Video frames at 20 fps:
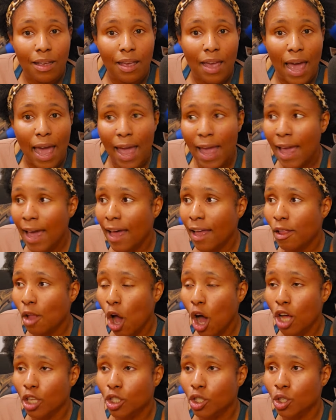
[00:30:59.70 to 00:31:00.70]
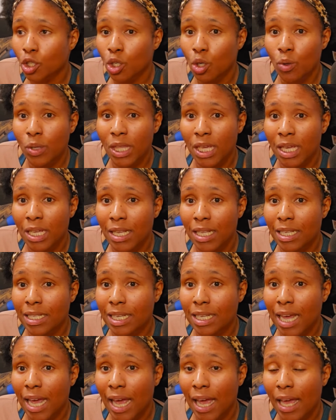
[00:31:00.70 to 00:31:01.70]
And also too at the end of the
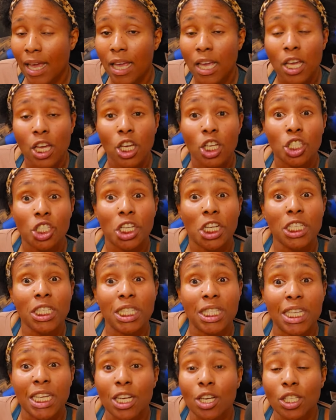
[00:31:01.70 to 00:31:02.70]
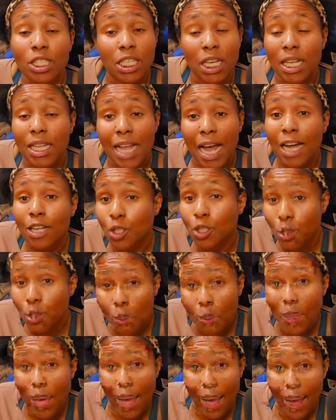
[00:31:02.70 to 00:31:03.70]
day, she still did not do
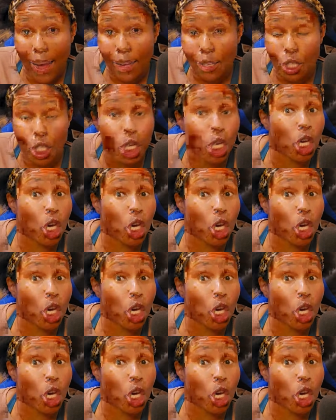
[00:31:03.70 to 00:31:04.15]
that. She